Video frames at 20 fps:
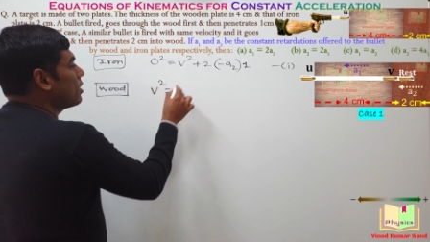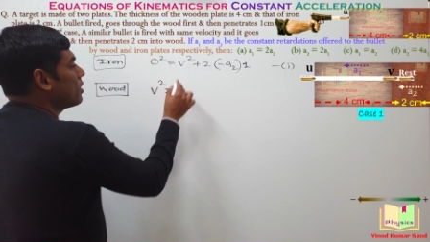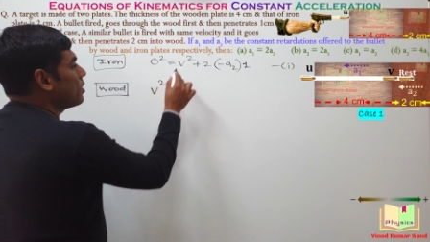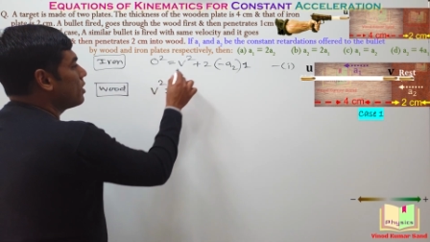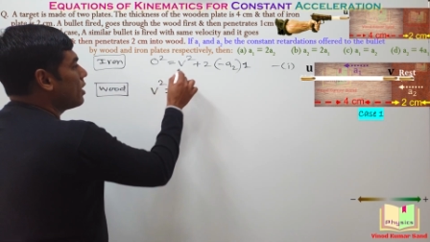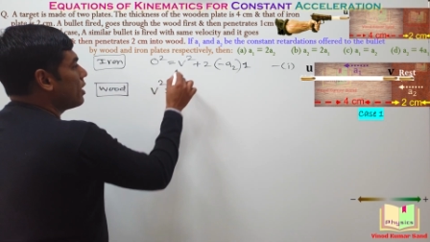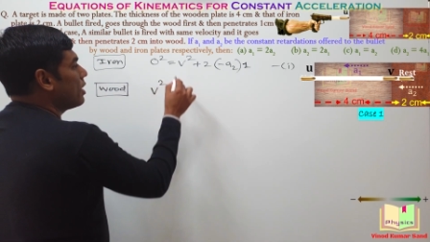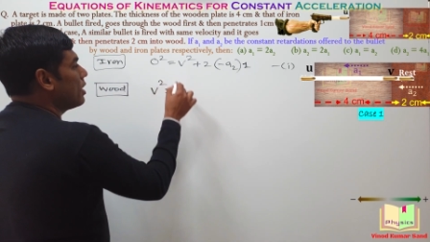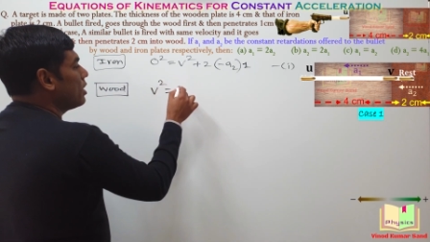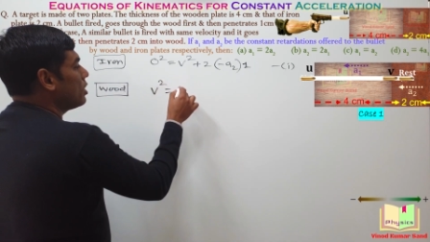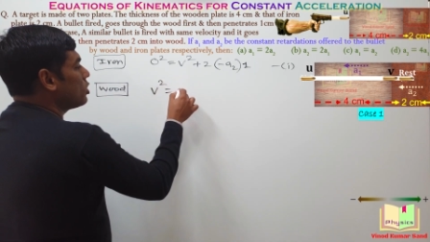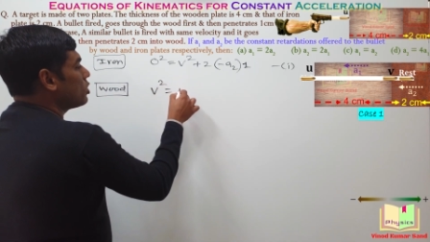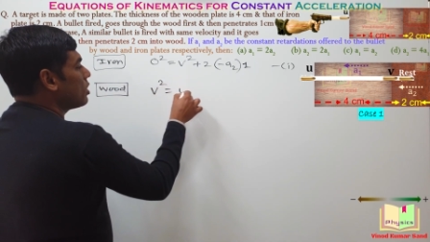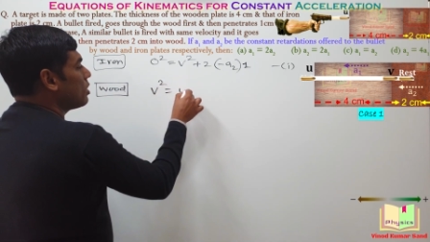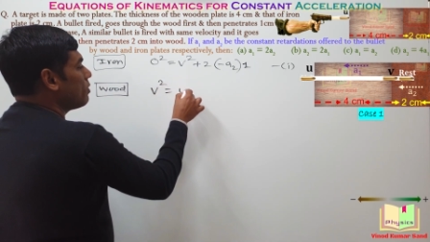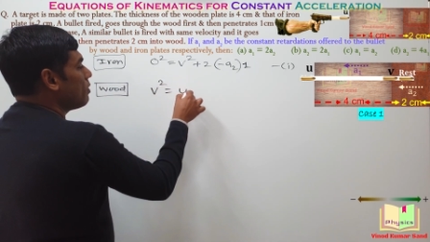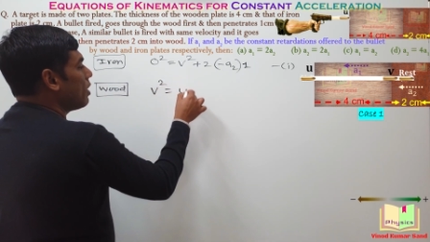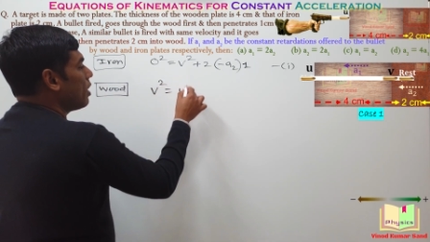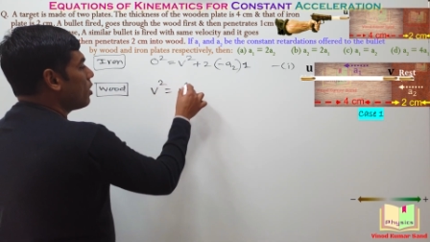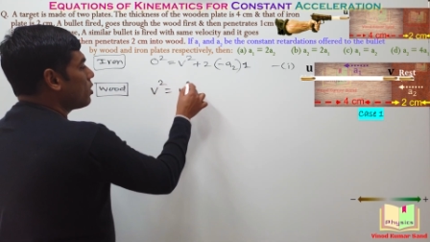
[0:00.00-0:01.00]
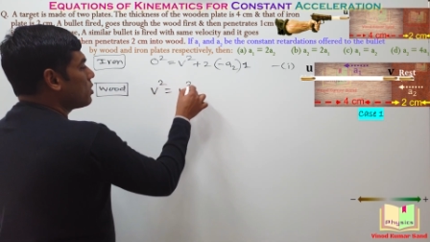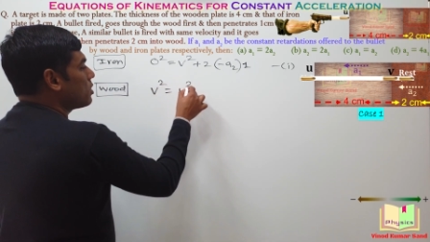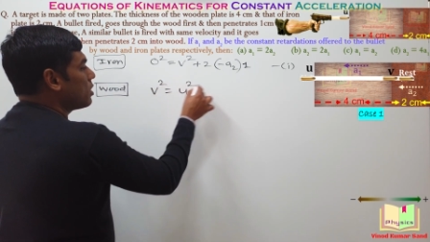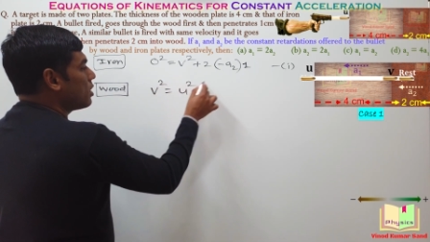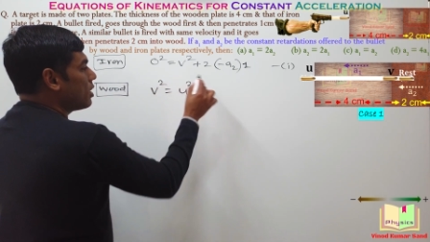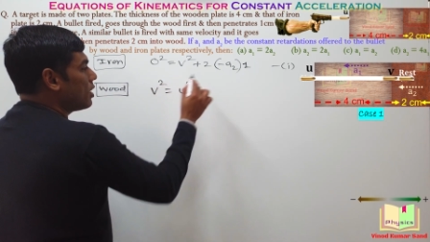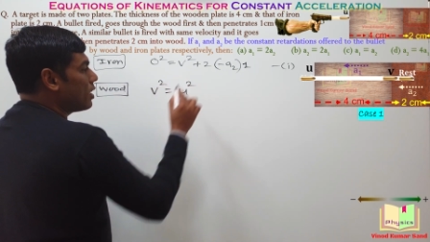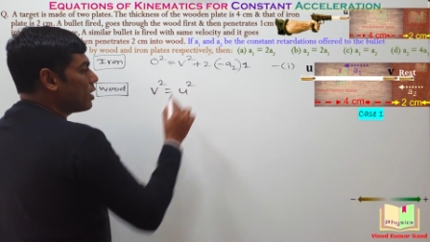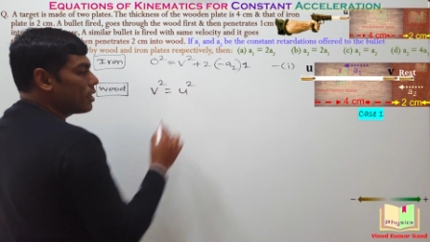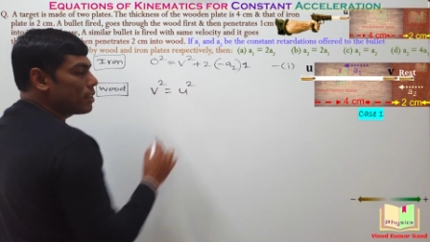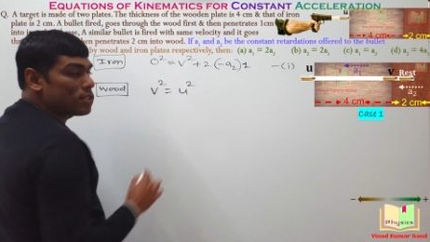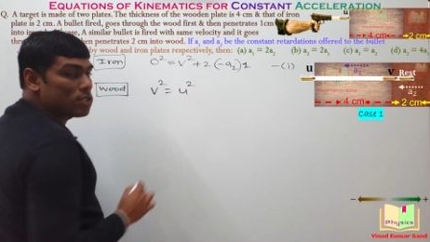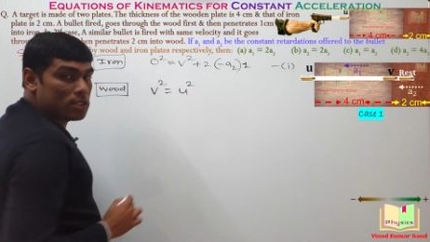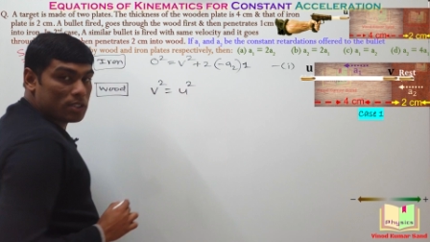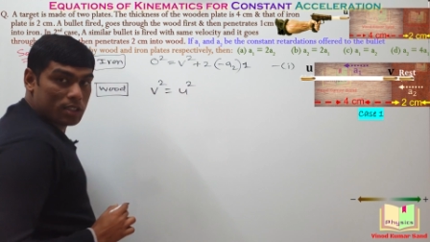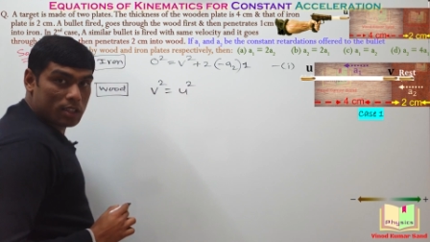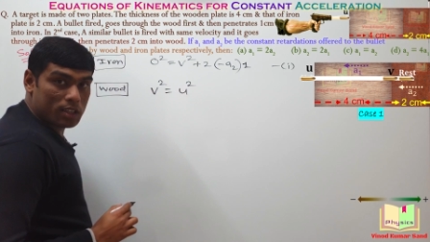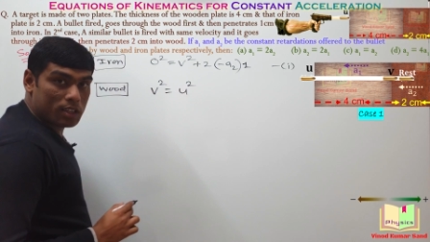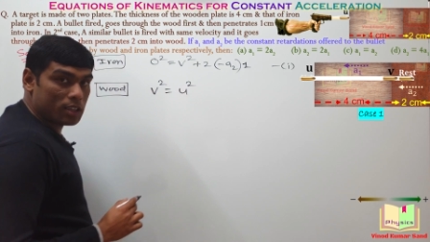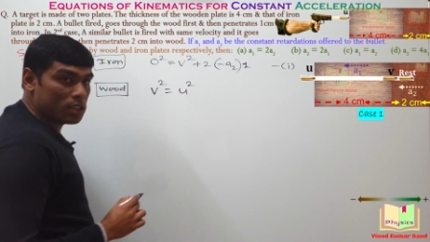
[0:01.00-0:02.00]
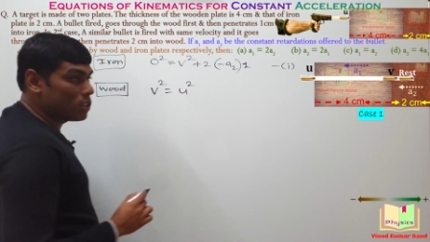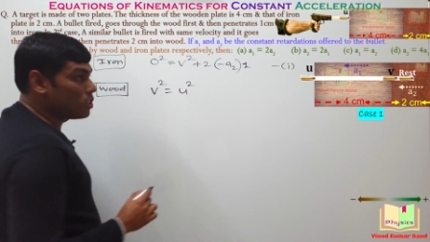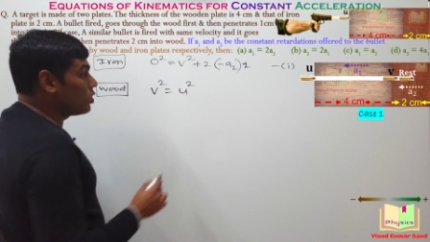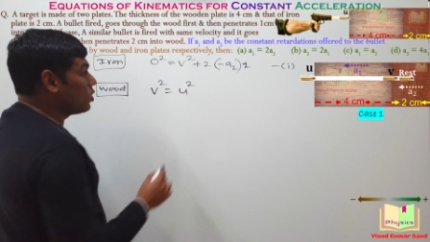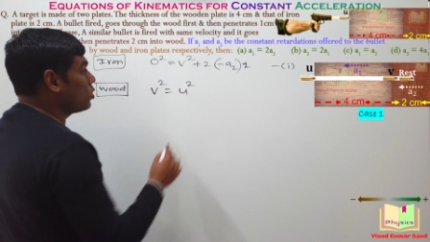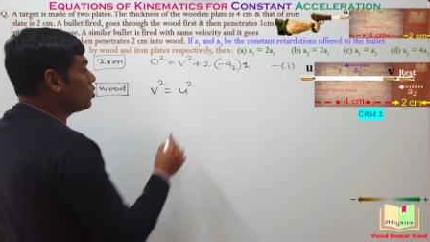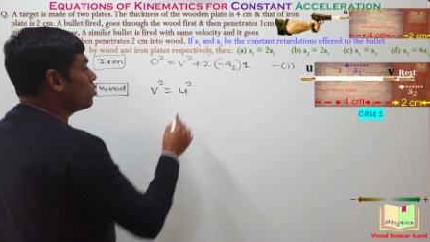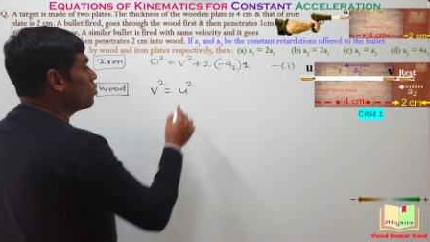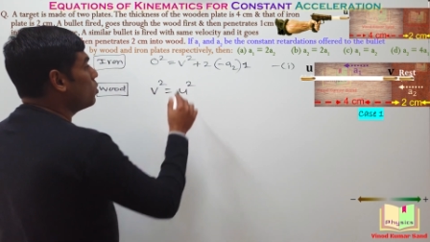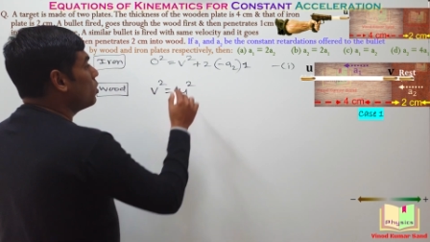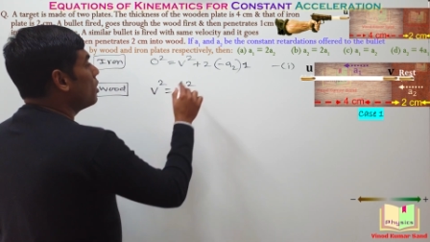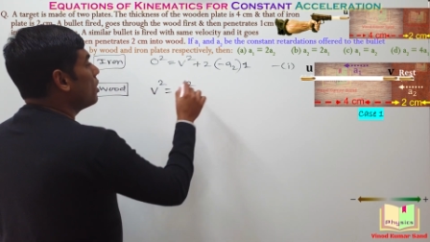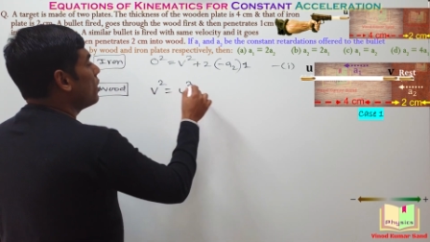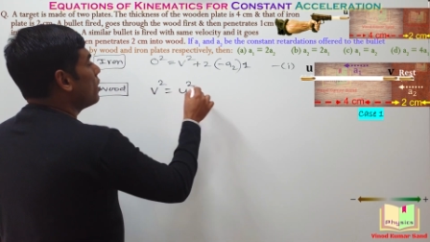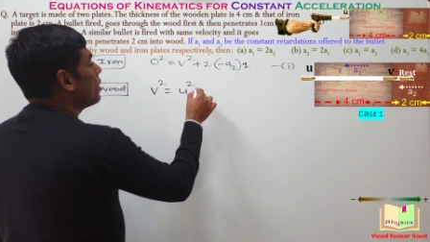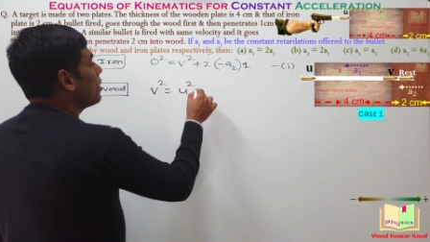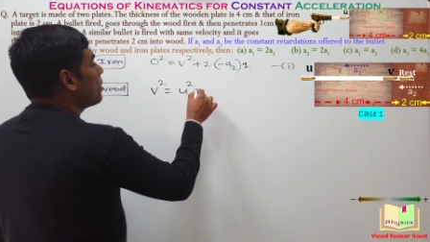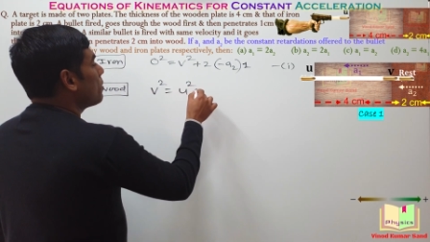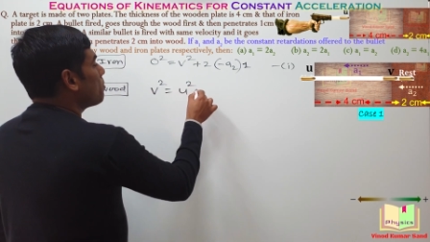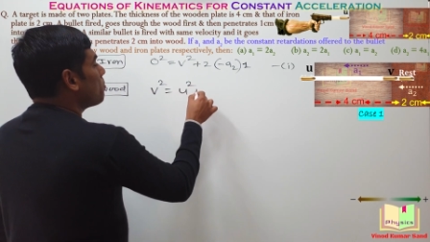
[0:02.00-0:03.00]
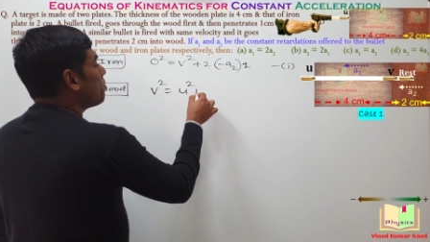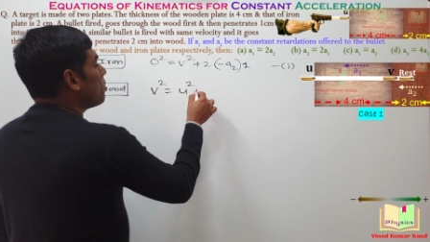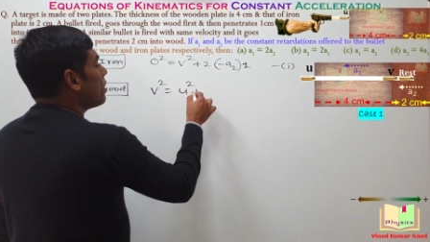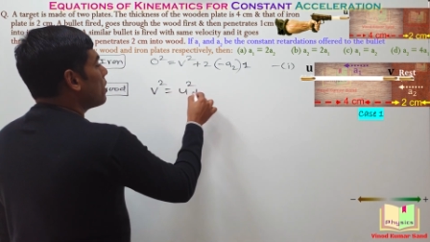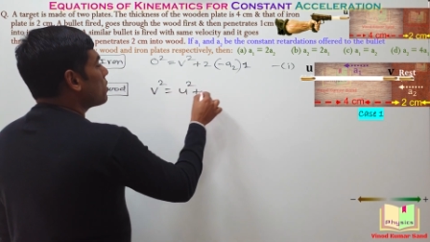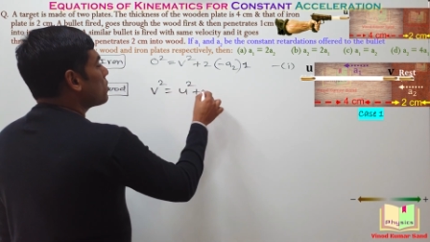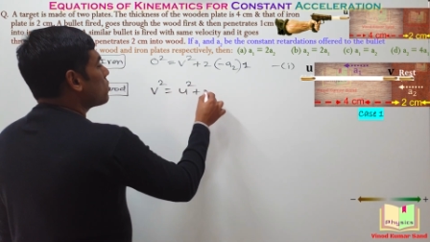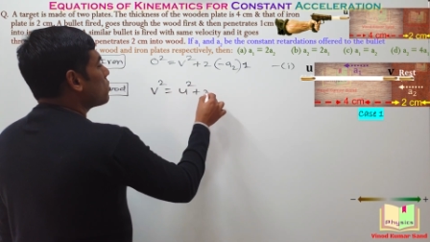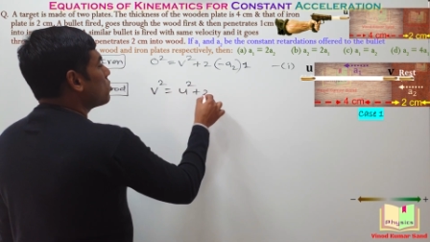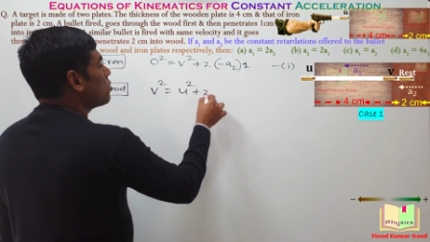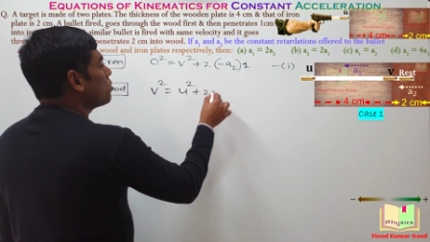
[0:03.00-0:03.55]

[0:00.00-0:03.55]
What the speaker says: The initial velocity is u plus